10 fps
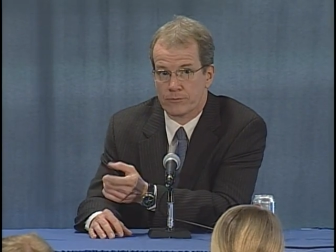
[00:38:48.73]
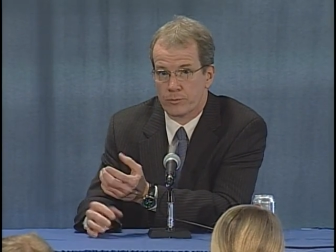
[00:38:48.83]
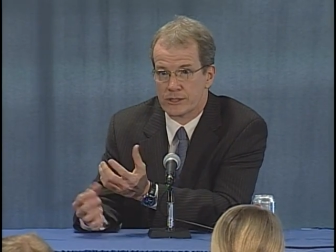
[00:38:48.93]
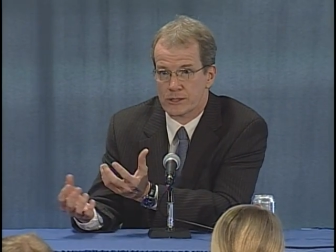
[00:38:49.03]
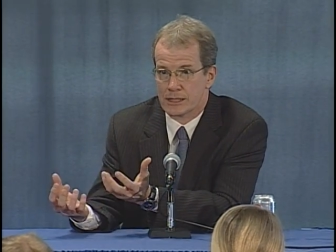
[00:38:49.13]
If
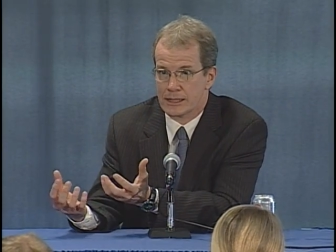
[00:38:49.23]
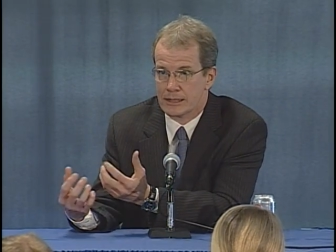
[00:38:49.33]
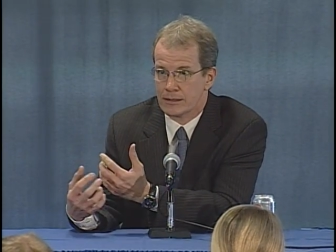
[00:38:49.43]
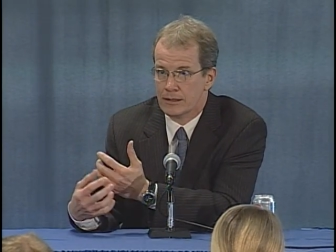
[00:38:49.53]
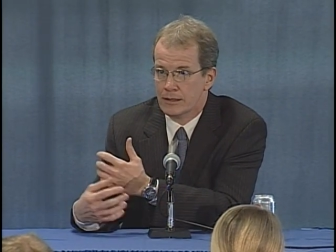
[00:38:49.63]
we see
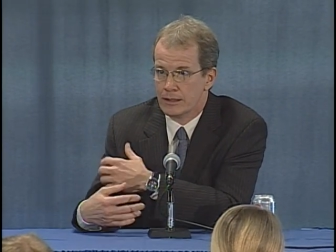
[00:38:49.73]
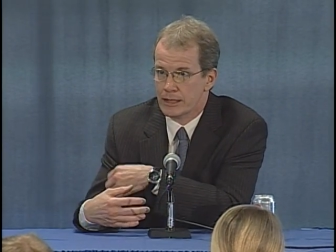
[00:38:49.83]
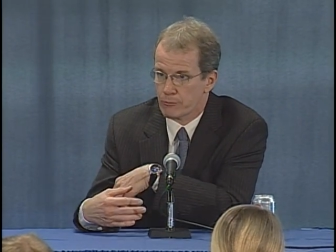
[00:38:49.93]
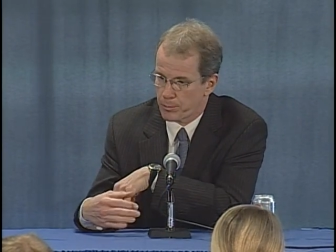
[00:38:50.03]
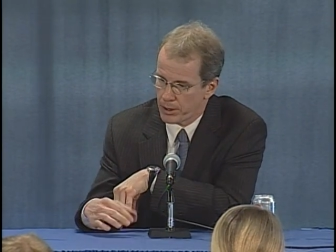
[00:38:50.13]
any,
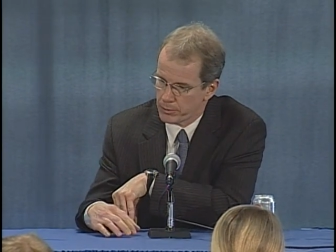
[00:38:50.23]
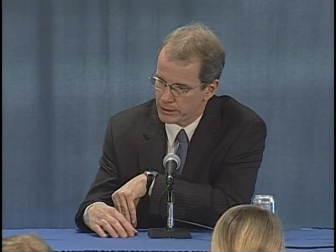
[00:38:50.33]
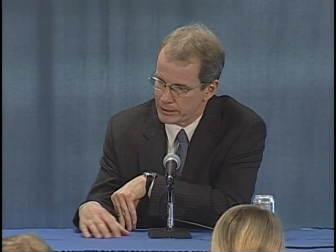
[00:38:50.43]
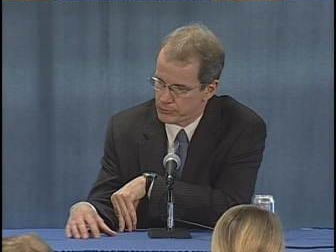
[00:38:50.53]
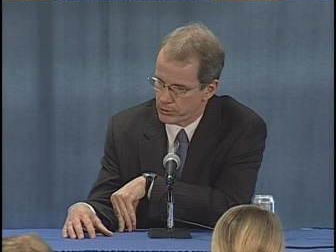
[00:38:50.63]
any
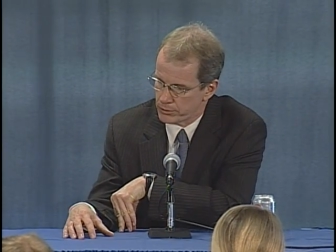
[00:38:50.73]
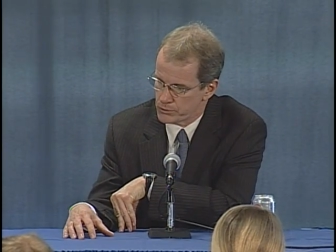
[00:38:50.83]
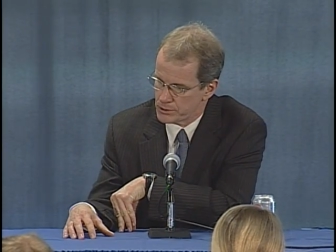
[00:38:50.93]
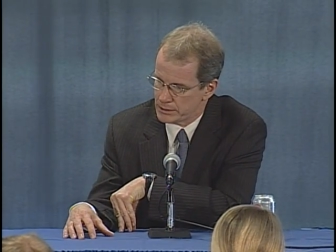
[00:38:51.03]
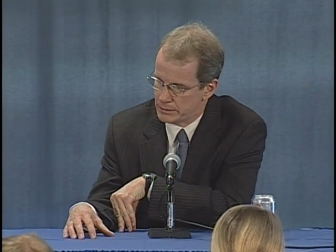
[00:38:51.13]
Republican
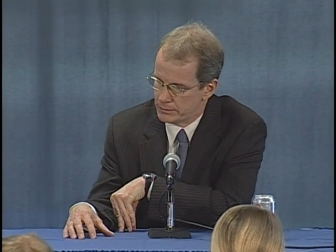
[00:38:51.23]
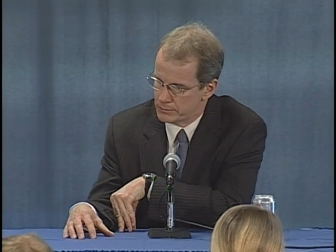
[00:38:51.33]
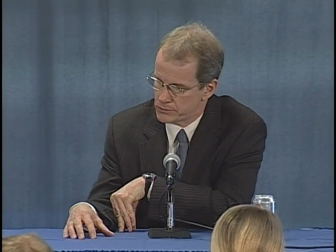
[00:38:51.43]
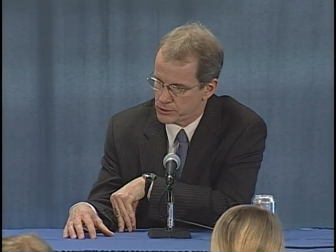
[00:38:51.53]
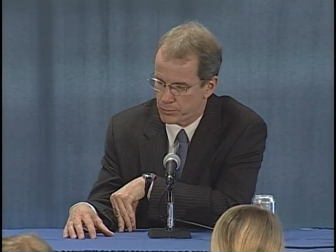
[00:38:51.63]
inroads in
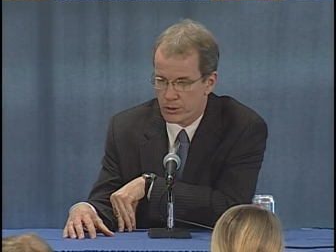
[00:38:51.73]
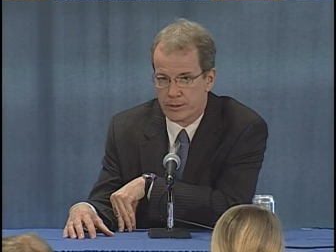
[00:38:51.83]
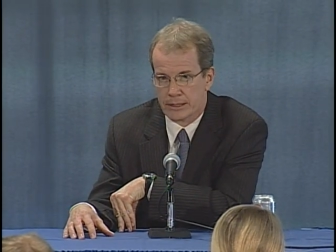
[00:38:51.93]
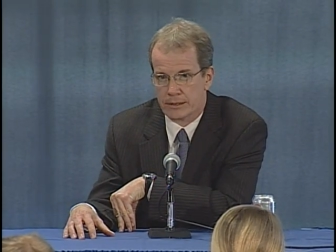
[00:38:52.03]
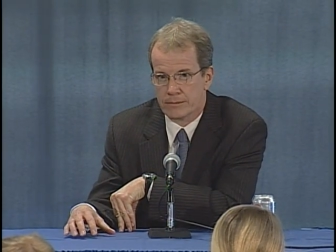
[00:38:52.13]

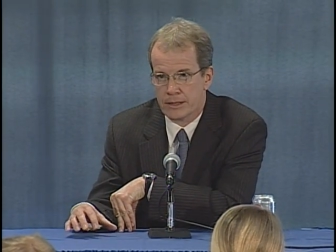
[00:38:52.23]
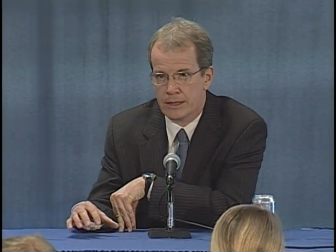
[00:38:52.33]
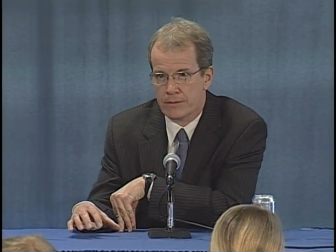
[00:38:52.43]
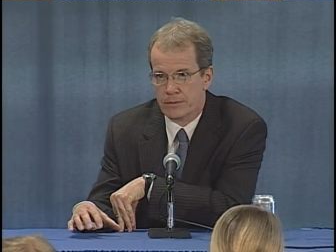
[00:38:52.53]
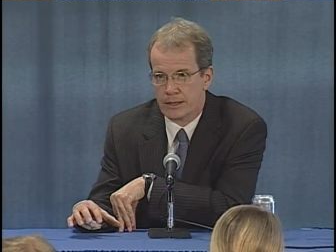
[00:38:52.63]
suburbia,
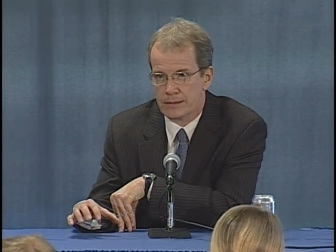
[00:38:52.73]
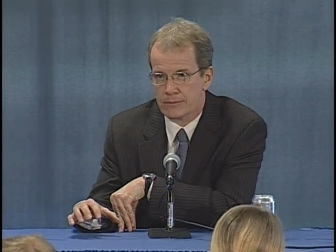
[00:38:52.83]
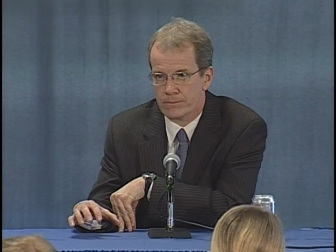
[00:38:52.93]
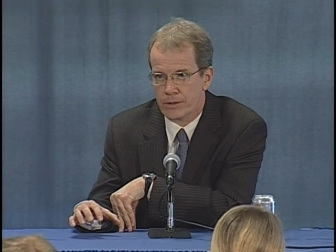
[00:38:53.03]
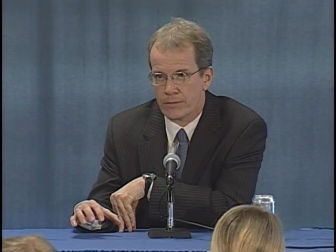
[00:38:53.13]
then,
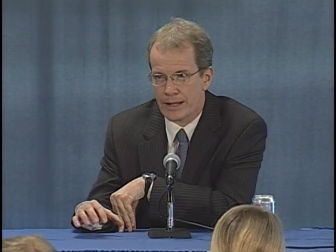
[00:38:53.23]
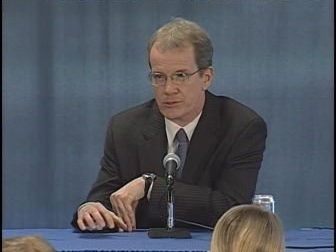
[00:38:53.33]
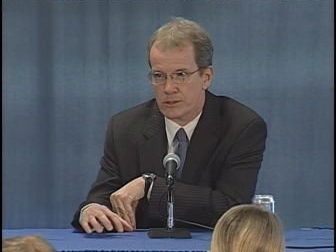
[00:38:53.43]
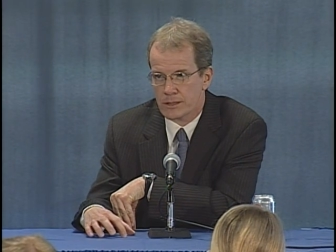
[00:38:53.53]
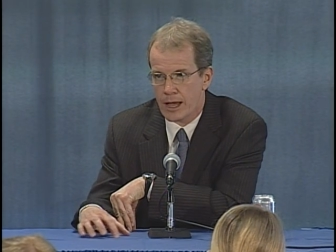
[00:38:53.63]
you know,
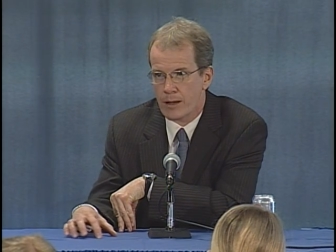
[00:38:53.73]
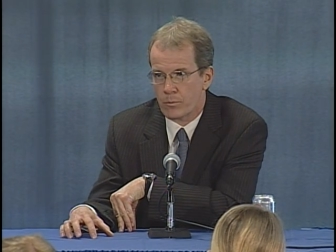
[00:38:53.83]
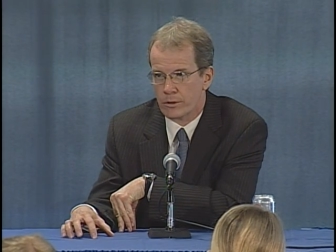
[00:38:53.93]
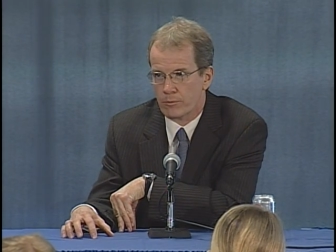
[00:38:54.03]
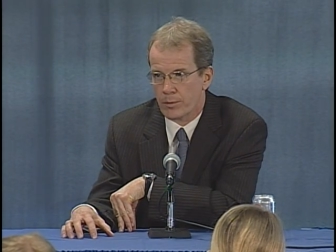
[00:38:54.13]
that's the time
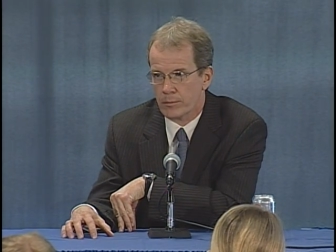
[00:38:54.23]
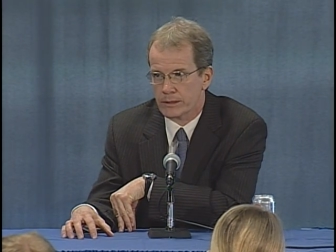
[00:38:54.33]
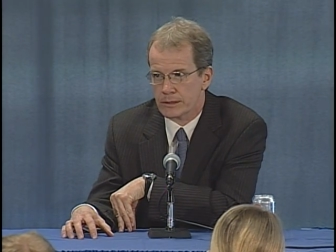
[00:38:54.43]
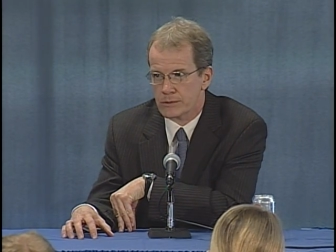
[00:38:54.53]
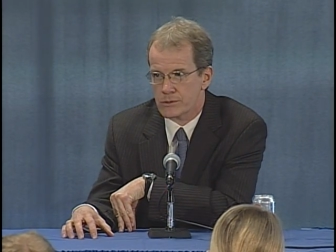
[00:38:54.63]
when
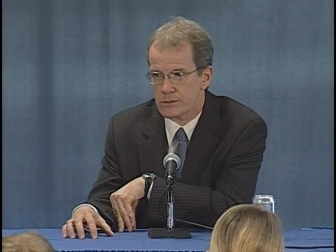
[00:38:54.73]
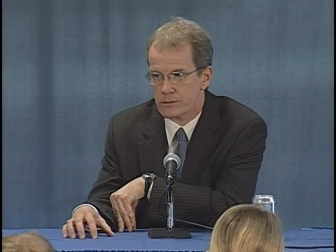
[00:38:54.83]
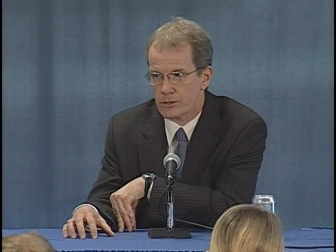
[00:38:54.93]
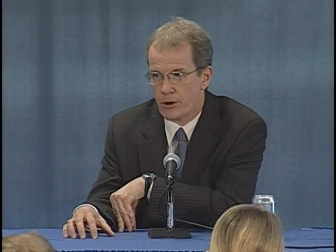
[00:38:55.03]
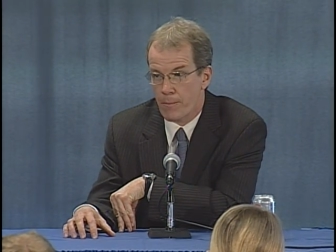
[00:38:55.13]
Republicans,
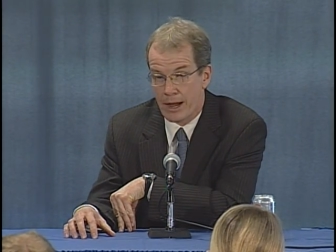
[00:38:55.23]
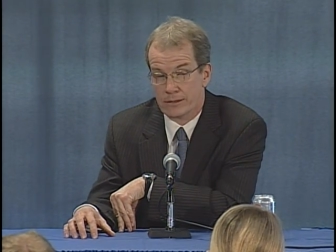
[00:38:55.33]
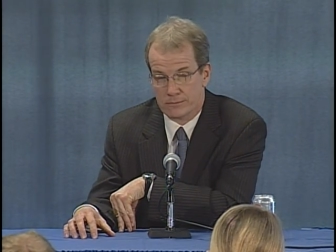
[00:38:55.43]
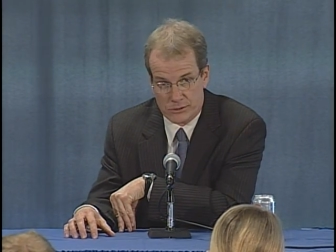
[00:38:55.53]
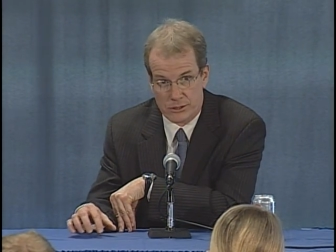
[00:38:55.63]
you know, might
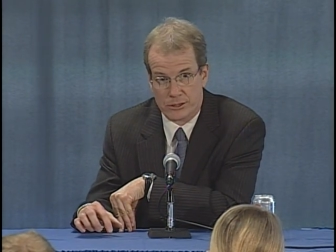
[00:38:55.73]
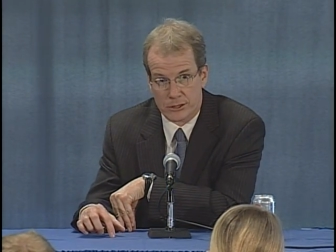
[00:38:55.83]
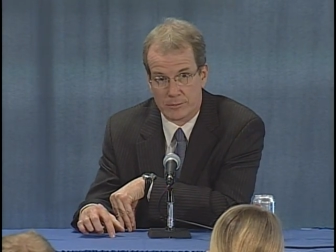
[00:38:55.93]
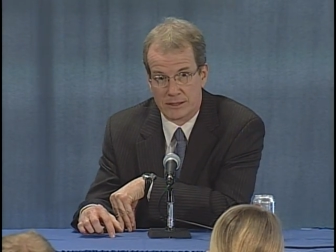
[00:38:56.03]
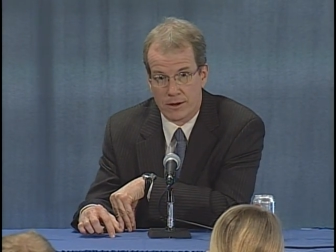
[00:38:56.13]

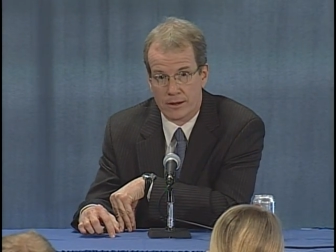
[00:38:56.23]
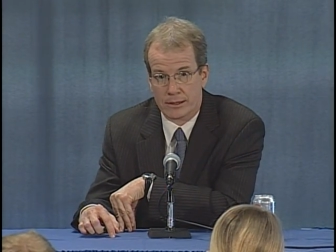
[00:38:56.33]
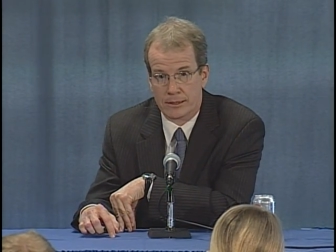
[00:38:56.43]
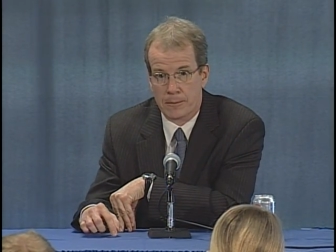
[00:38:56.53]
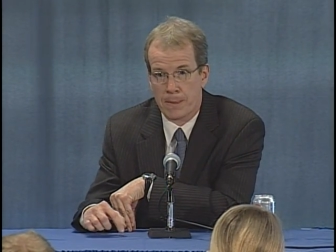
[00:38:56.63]
seriously be
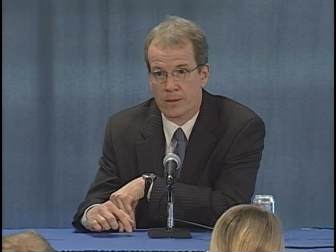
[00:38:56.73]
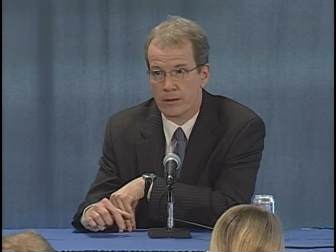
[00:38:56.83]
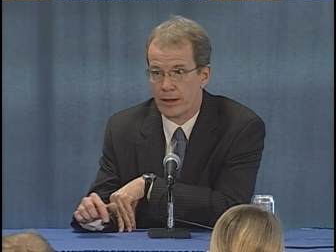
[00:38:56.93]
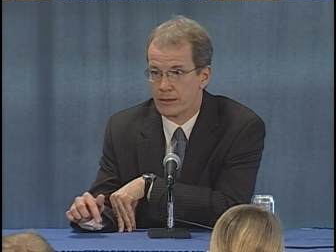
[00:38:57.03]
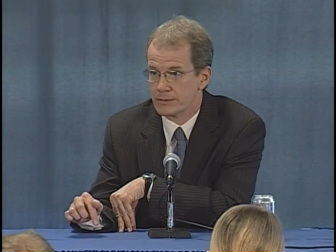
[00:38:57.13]
talking
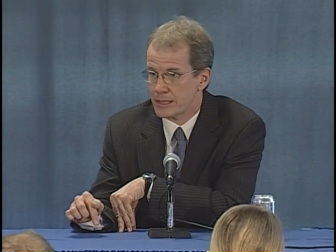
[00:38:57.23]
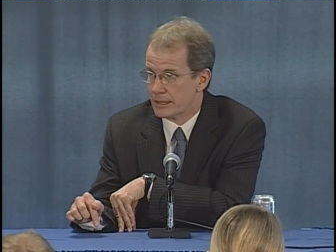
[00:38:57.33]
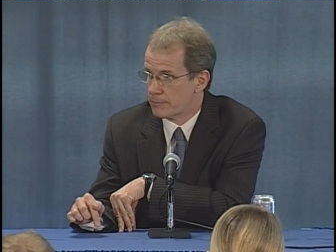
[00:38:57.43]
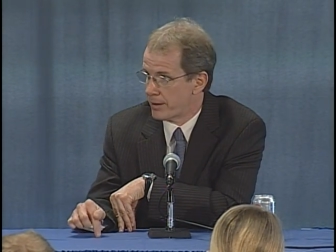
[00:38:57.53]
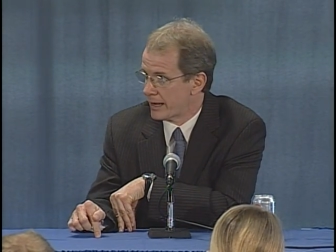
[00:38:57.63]
about
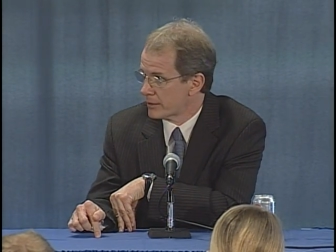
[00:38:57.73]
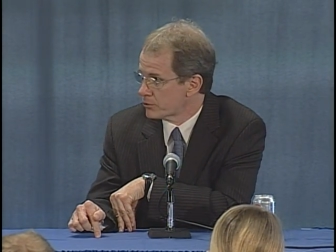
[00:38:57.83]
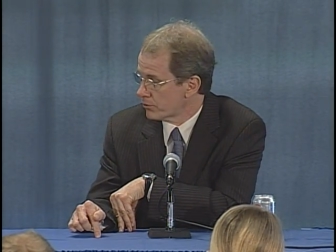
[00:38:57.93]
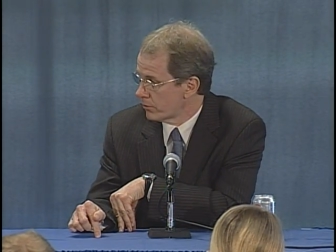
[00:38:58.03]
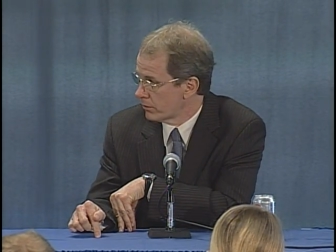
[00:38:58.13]
taking back
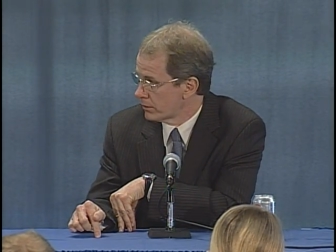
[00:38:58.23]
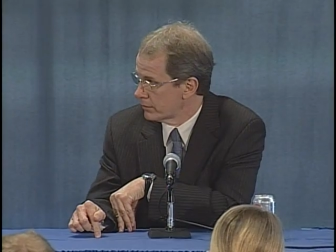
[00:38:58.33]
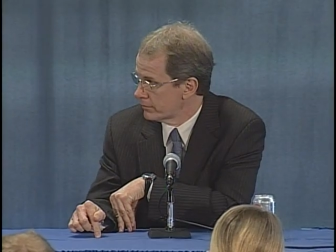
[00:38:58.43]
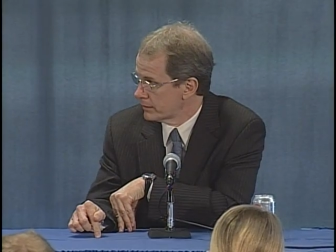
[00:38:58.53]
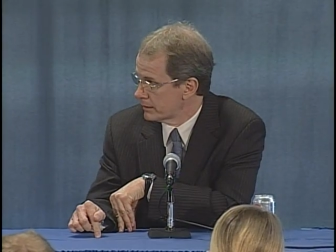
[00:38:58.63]
control
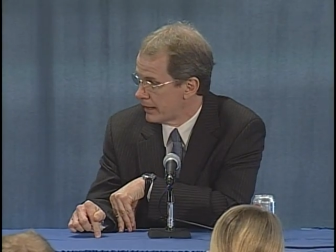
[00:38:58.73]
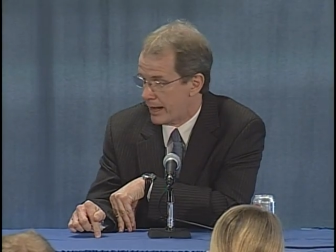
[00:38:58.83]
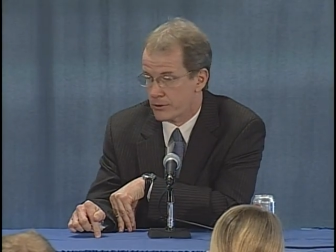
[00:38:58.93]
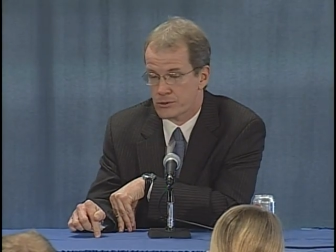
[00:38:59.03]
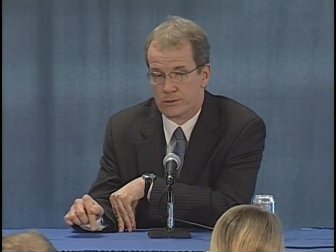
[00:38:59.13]
of the
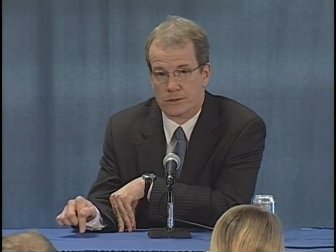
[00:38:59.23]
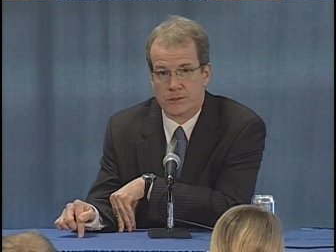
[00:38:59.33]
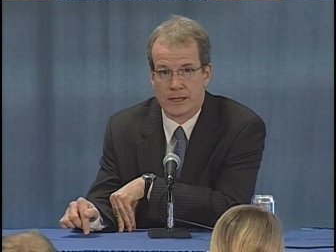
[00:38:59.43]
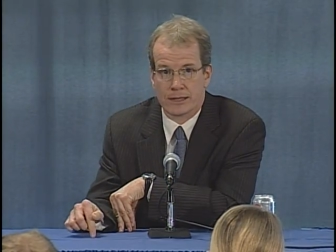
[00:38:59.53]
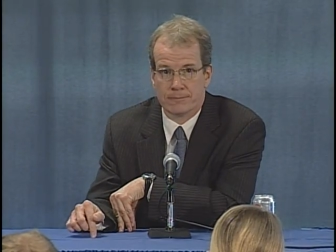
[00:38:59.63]
House or the
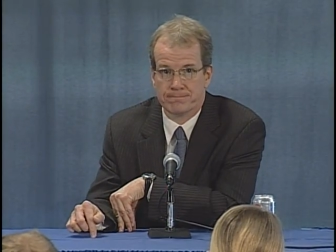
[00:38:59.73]
Senate.